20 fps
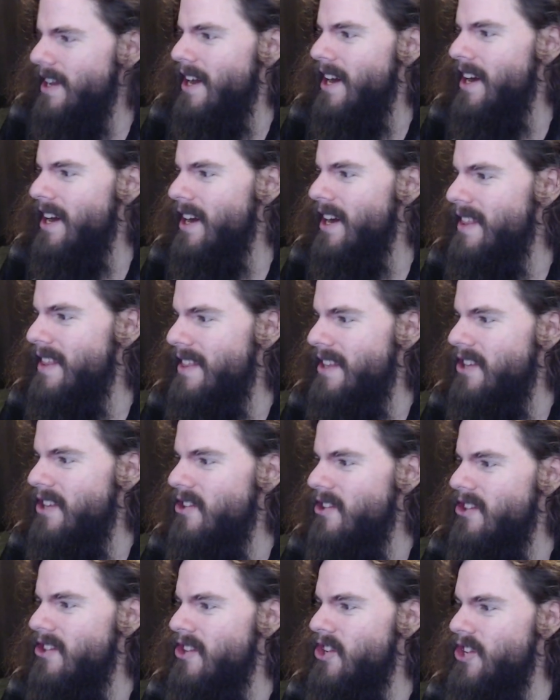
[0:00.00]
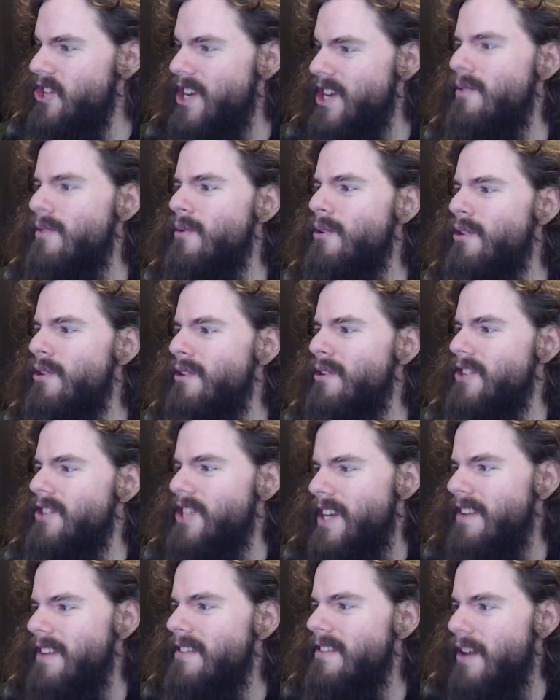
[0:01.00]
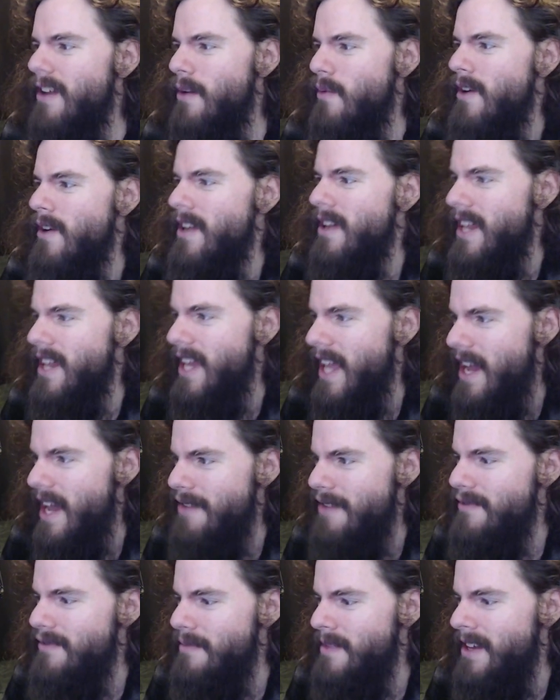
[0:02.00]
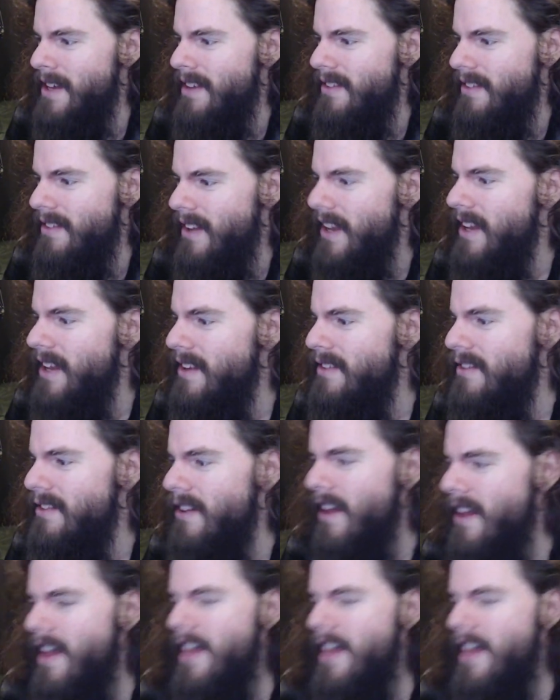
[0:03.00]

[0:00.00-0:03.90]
uh, the the general gist I want you to get from this is